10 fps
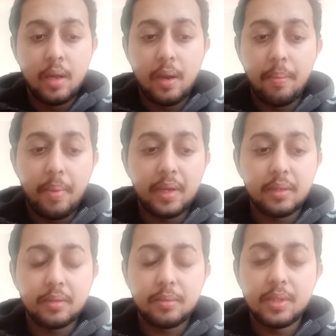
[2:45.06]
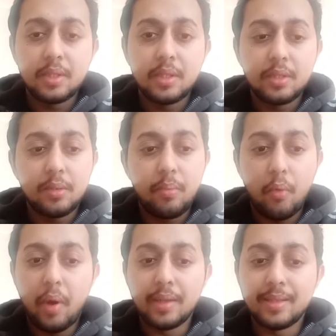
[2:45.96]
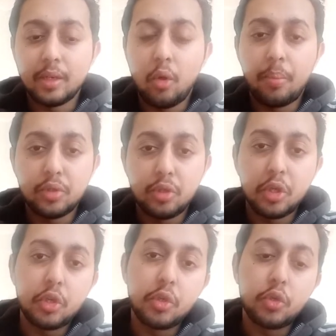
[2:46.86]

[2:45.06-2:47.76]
A presentation provides an opportunity